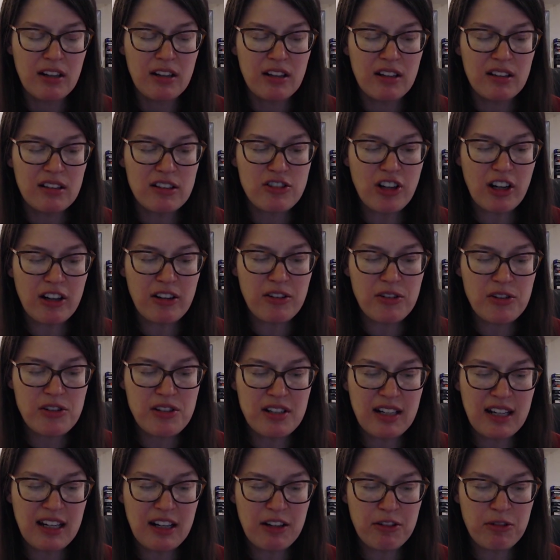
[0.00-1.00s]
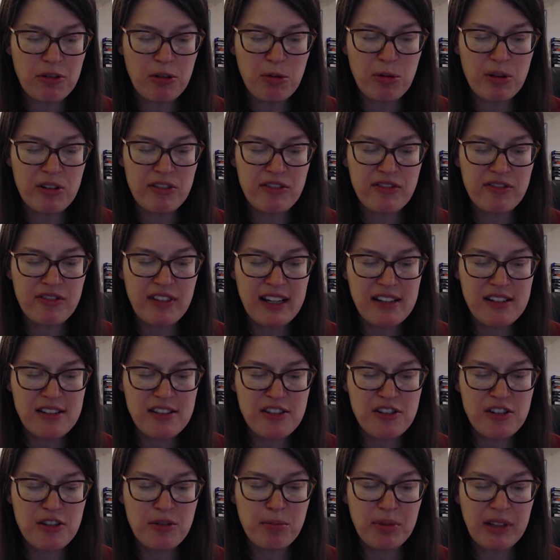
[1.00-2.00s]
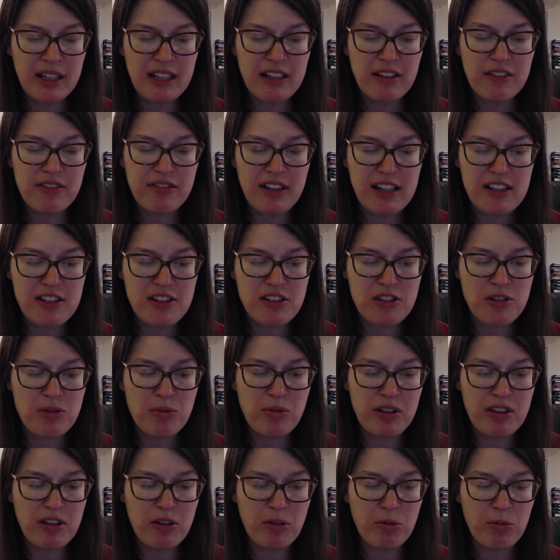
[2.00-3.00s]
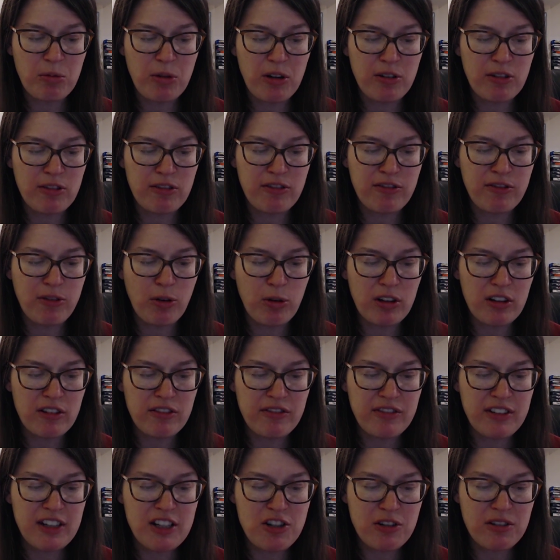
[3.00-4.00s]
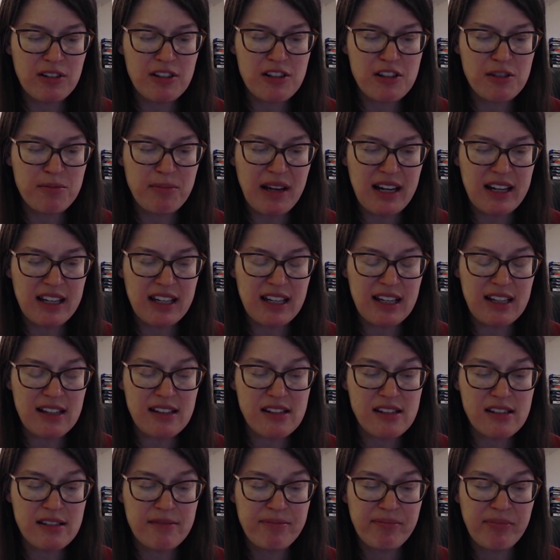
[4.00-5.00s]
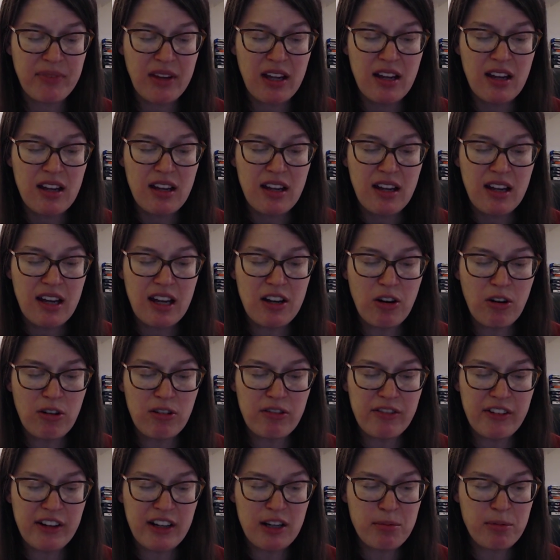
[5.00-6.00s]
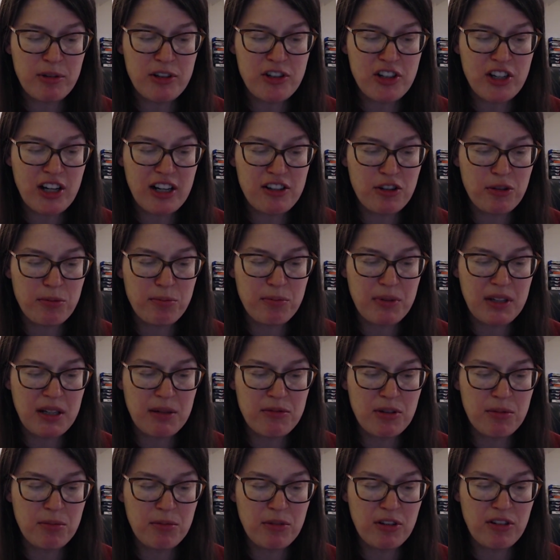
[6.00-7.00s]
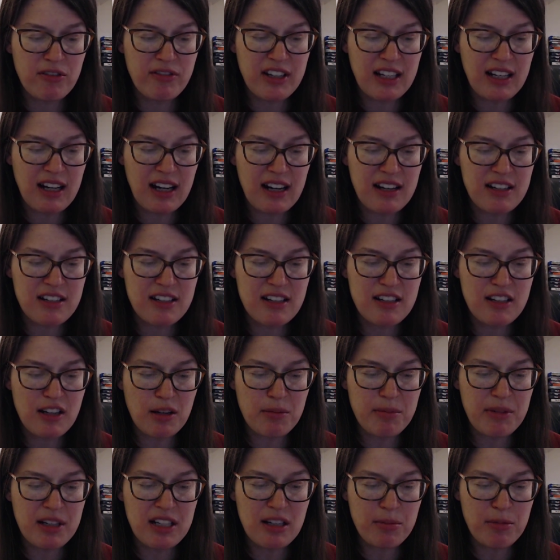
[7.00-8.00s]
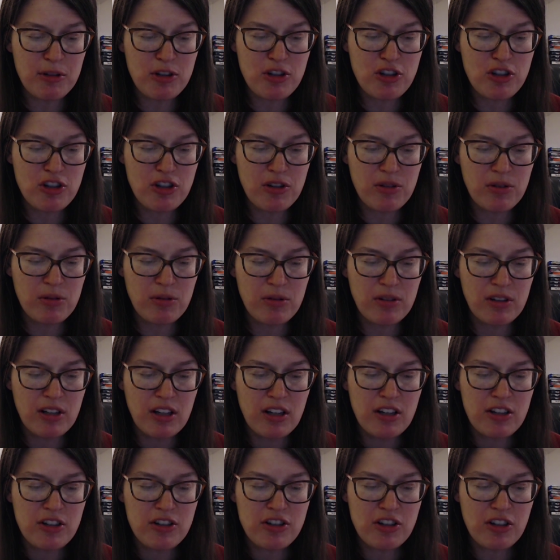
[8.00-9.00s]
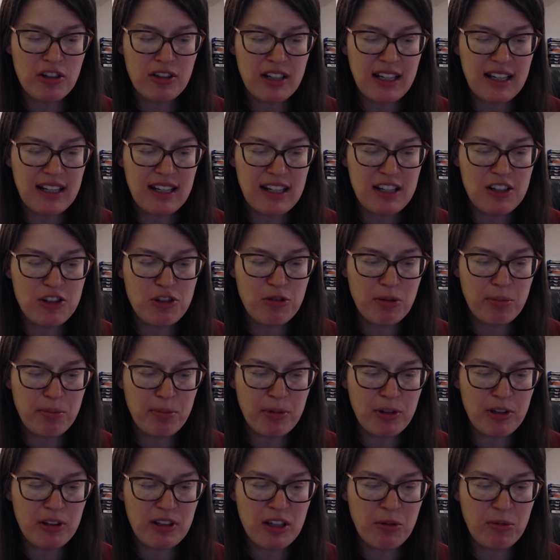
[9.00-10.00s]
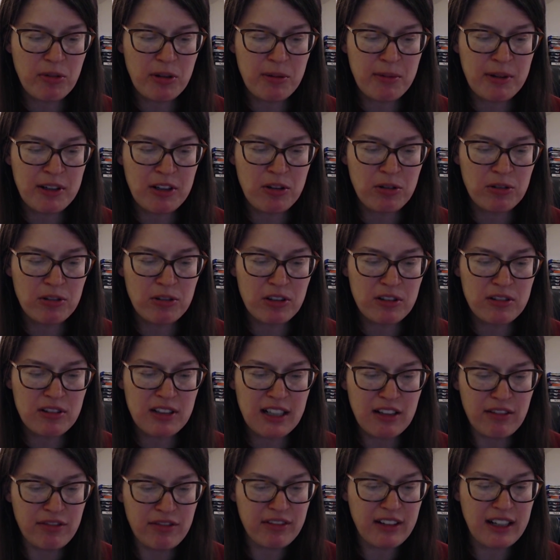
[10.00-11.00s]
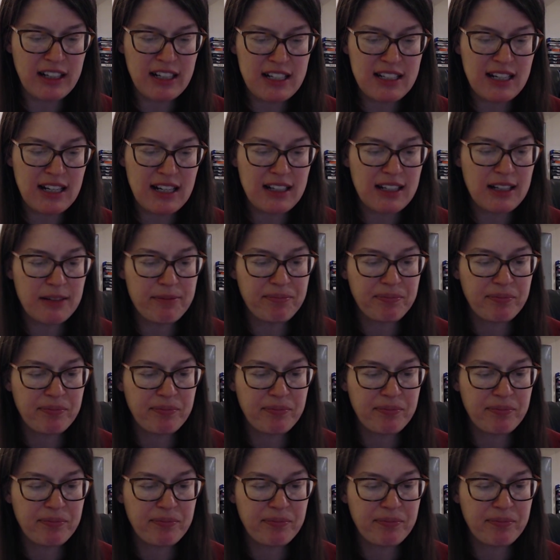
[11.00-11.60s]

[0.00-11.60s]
Charles and Andrew were face to blank face with a row of 4 featureless mannequins. An overhead projector beamed a movie onto dummy number 2, turning it into a perky woman who looked like a flight attendant.